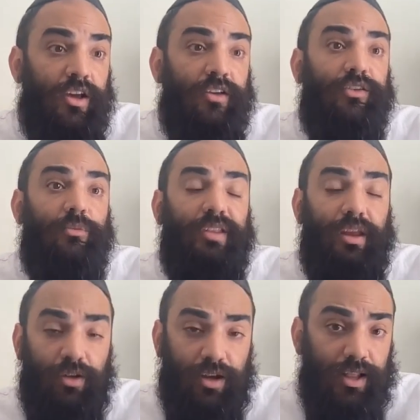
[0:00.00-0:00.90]
So
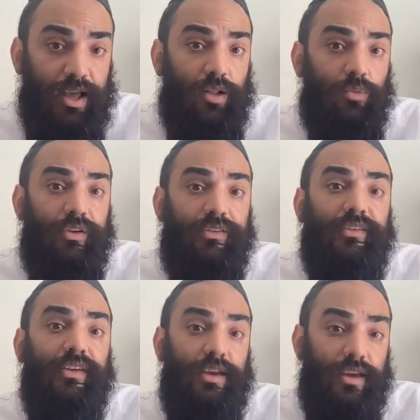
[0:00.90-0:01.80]
B'derach Klal, we
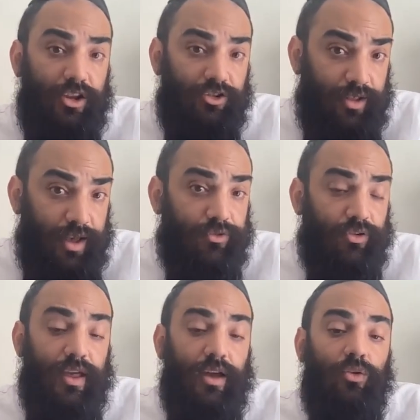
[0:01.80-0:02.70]
see each level
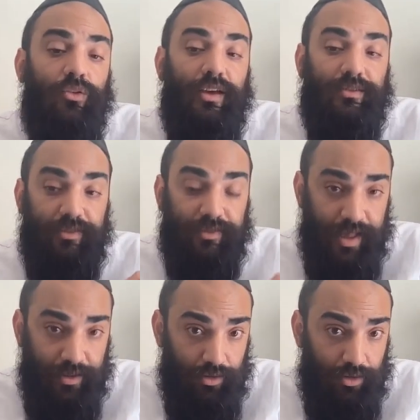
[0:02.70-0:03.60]
not only as a
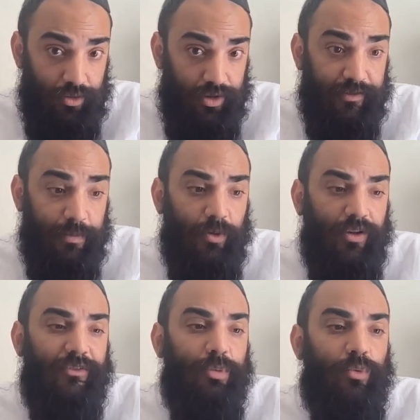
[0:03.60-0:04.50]
standalone
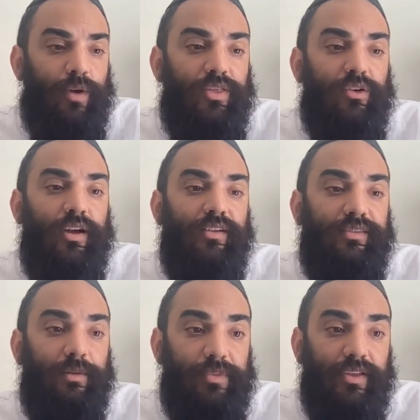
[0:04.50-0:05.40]
experience, but rather as
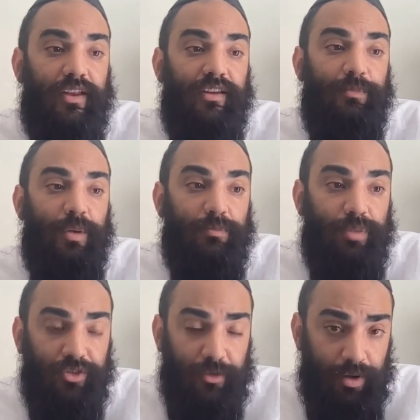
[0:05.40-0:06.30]
something that is being
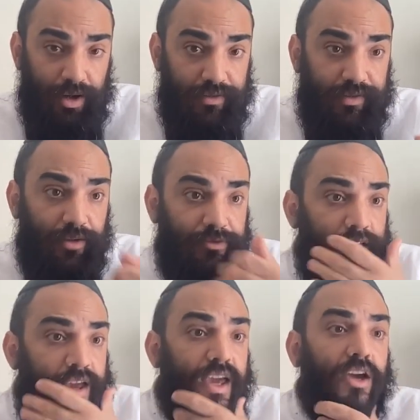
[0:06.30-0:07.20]
built upon itself
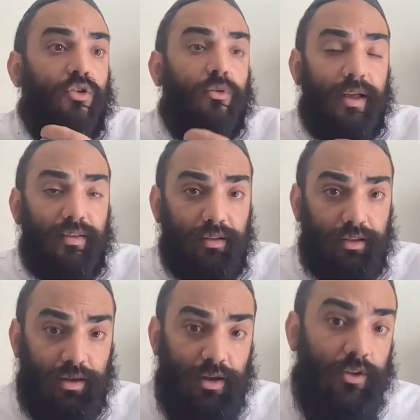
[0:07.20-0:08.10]
incrementally.